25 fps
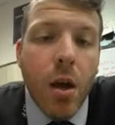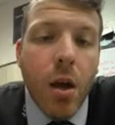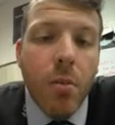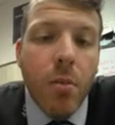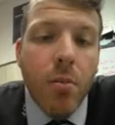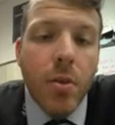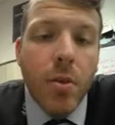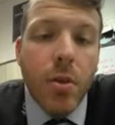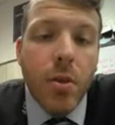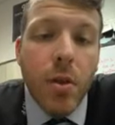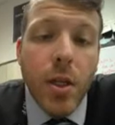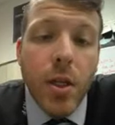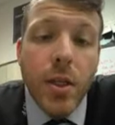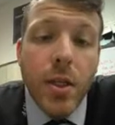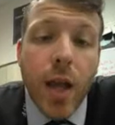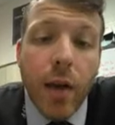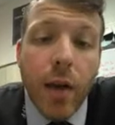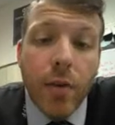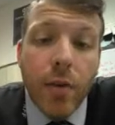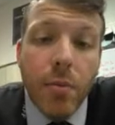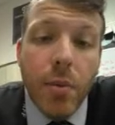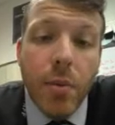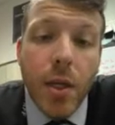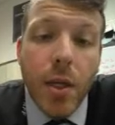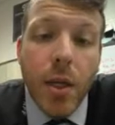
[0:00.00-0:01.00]
so these have
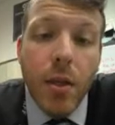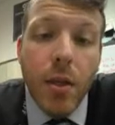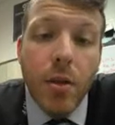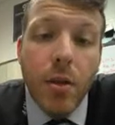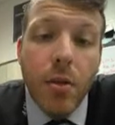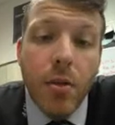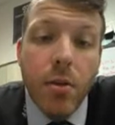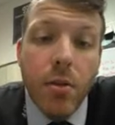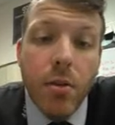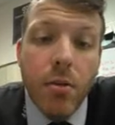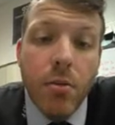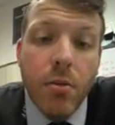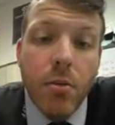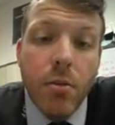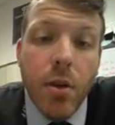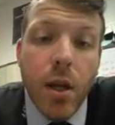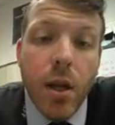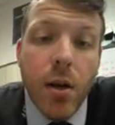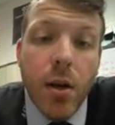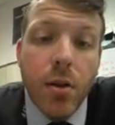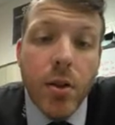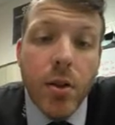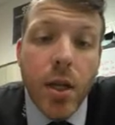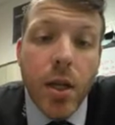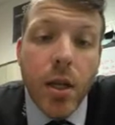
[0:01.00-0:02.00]
to be
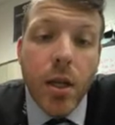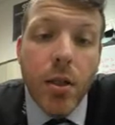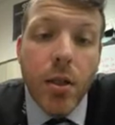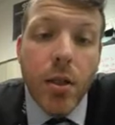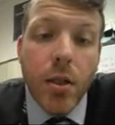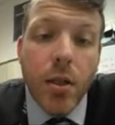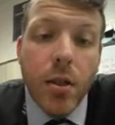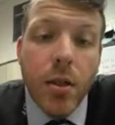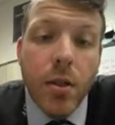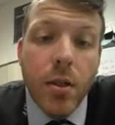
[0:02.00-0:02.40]
intersecting.